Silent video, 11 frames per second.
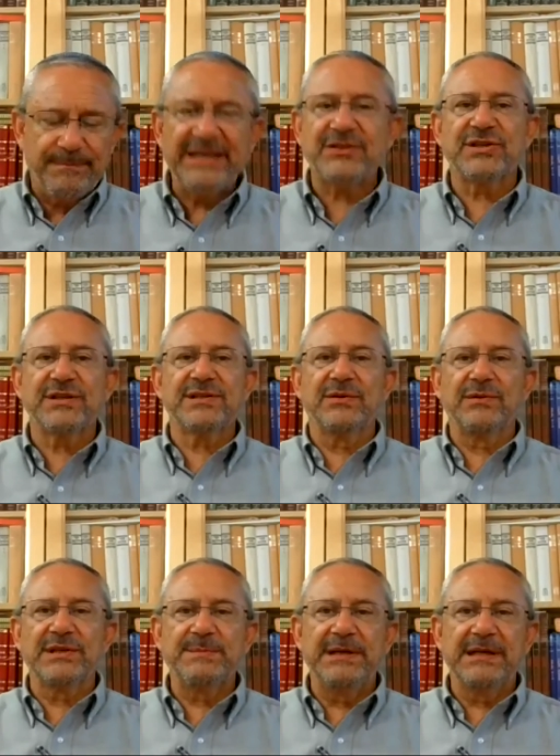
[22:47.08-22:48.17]
pitch, so
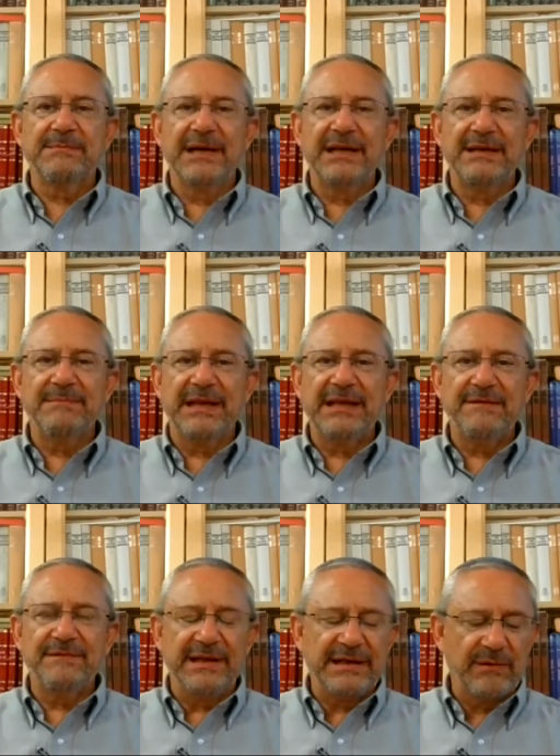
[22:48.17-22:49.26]
to speak, my
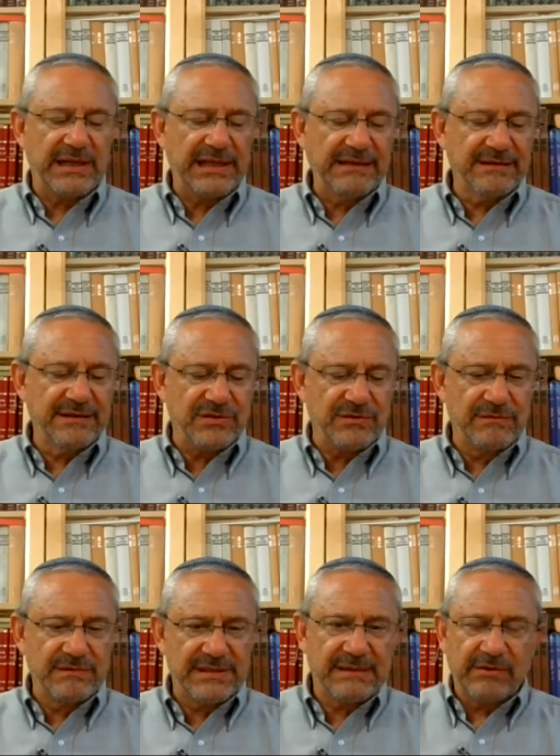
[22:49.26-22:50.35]
evening. Now, what I'd like to
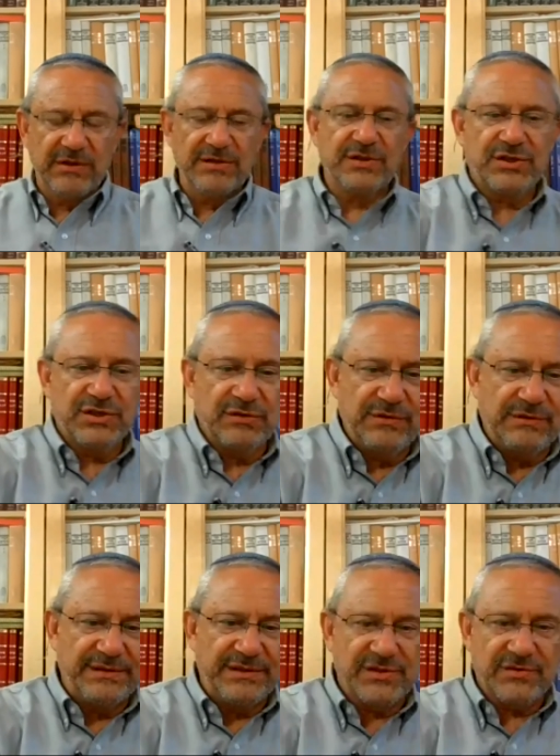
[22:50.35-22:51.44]
do is I'm going to just show
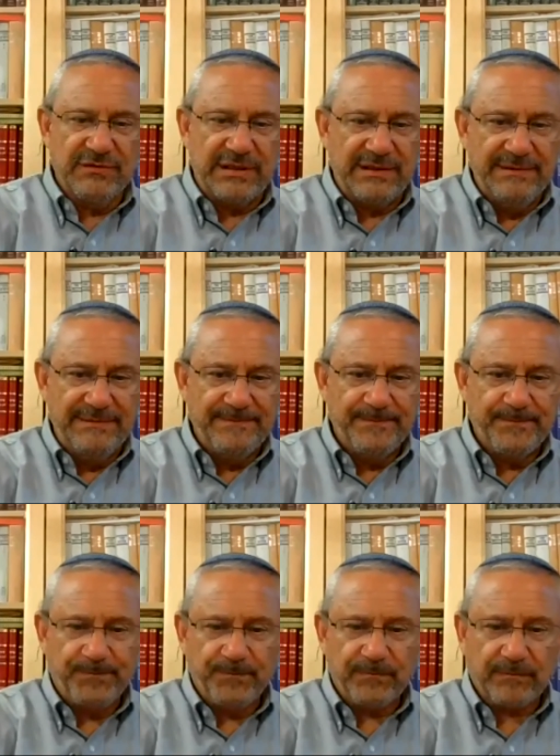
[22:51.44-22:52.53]
you on the screen.
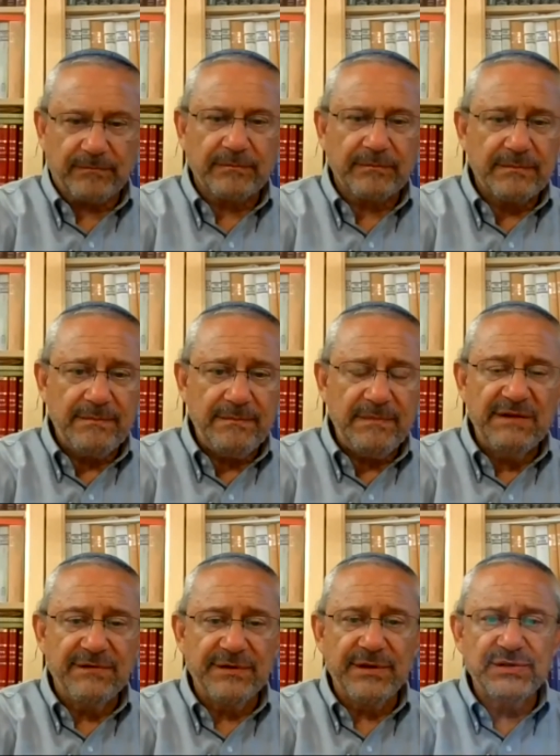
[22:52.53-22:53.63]

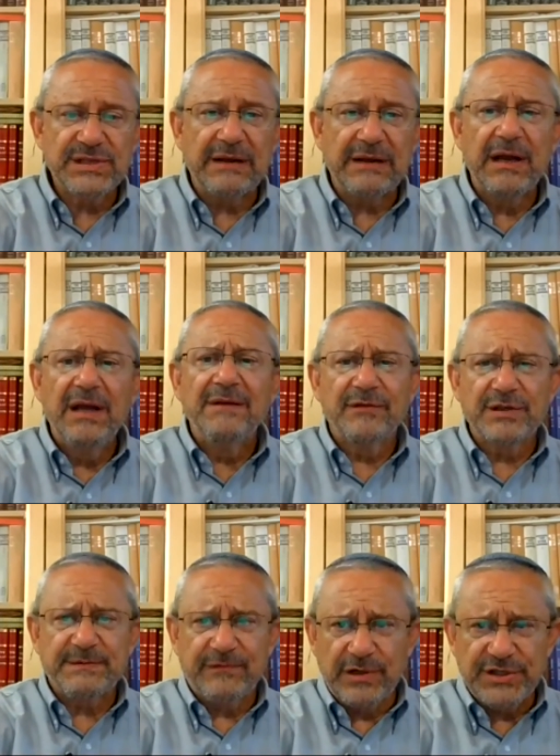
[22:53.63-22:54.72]
For those now,
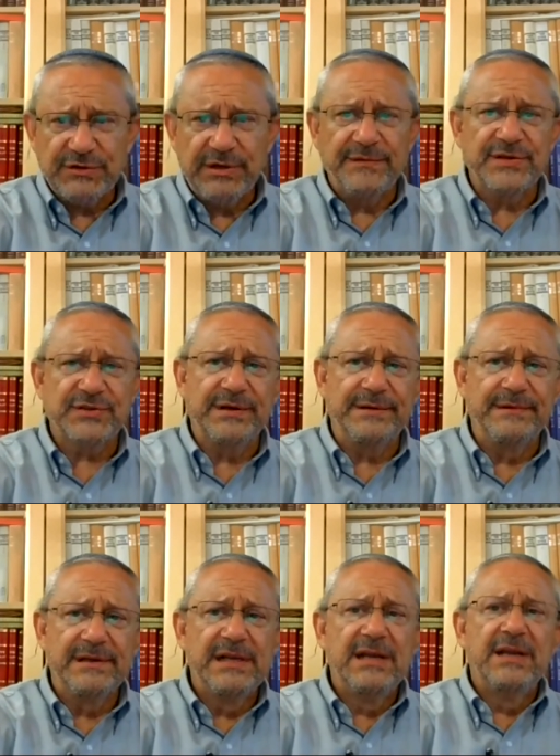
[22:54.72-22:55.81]
first before I show you on the screen,
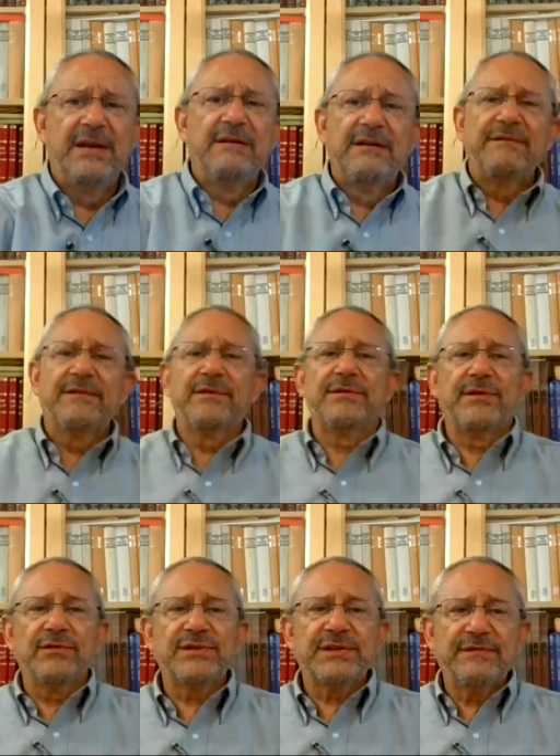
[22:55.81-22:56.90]
for
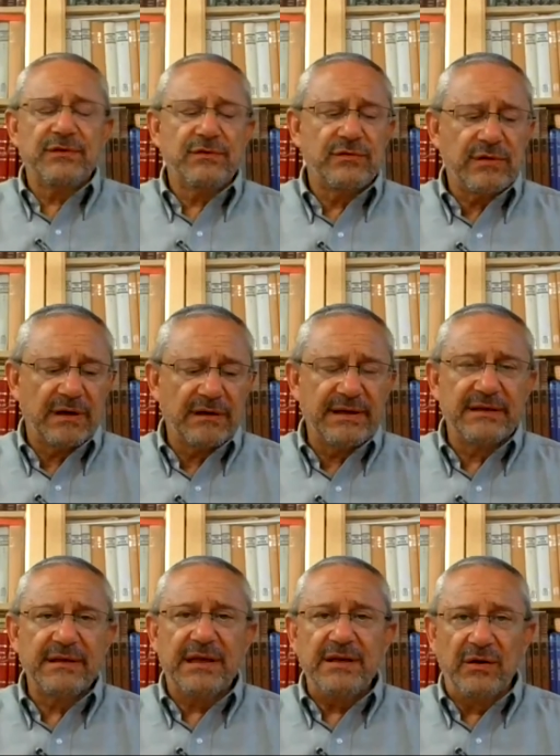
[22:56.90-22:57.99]
those of you who are
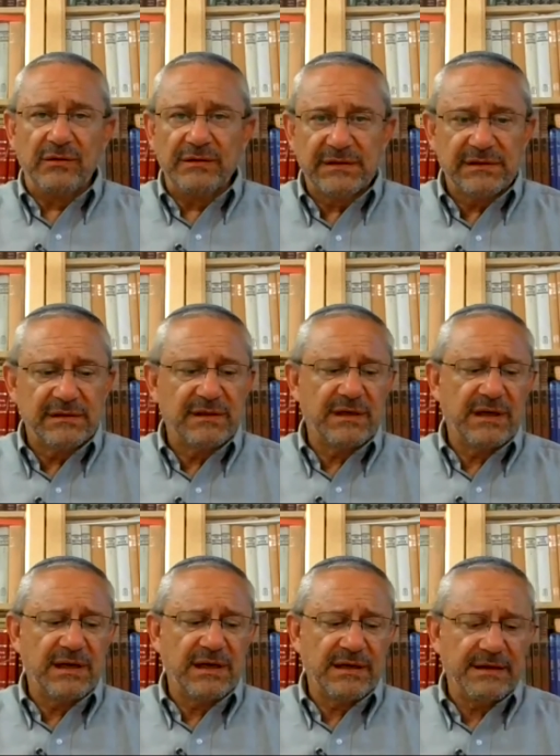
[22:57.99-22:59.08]
in Ginot,
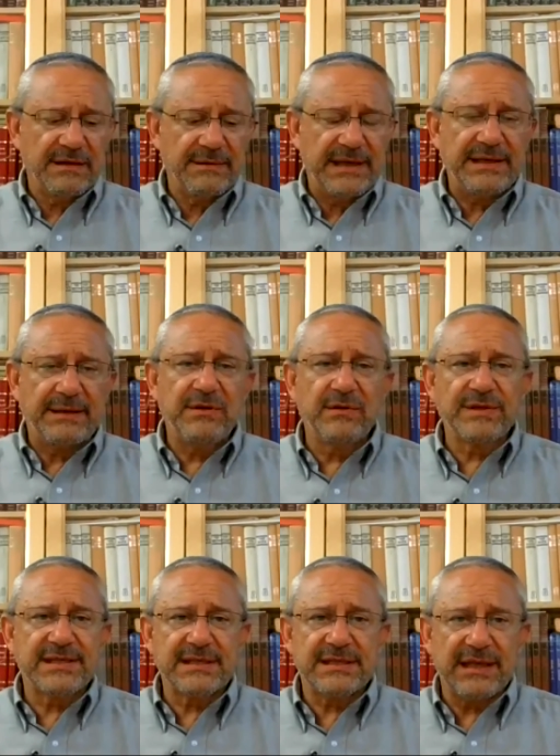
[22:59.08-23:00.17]
and I know
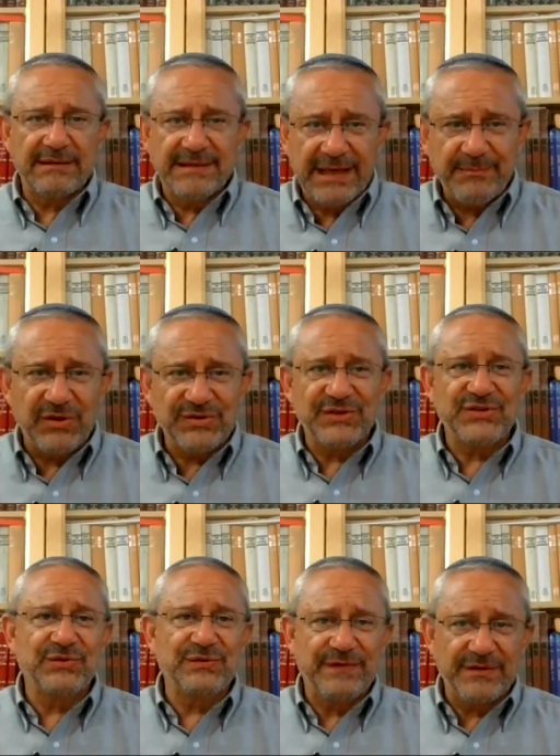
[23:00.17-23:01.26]
this is on tape also,
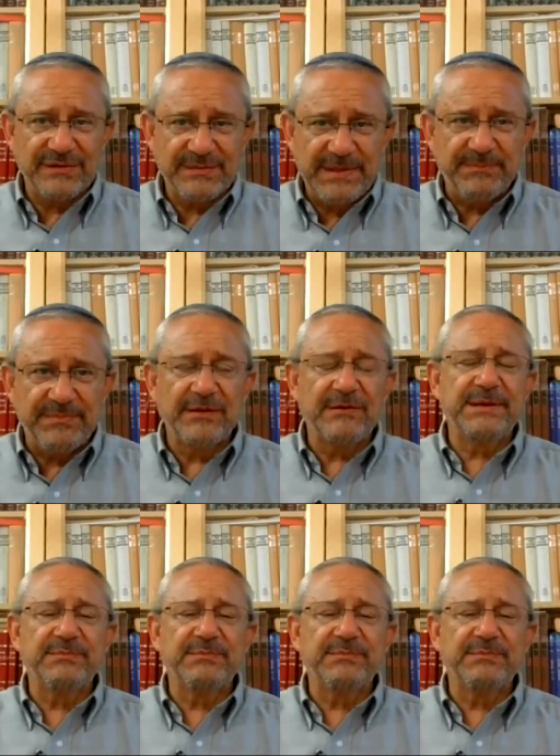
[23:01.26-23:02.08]
so other